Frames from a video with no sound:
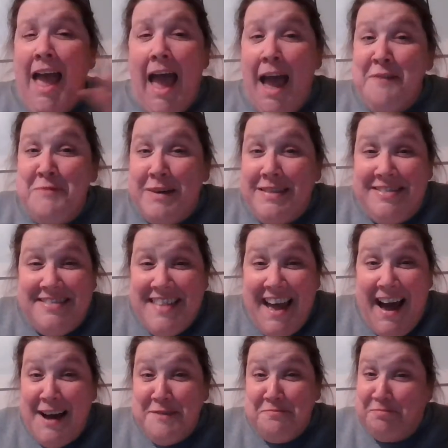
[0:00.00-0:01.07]
And with
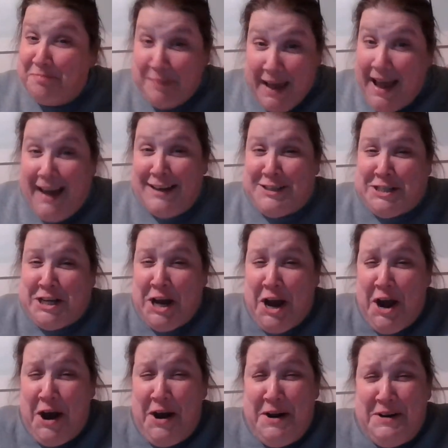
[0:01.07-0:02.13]
that bad
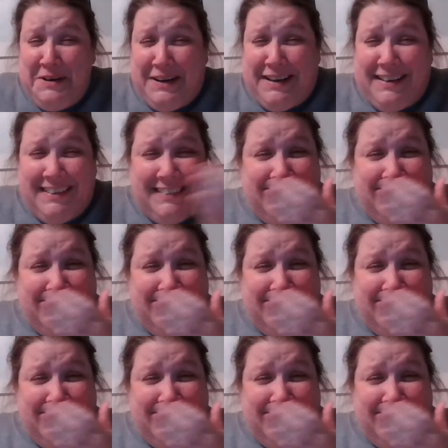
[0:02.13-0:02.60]
joke,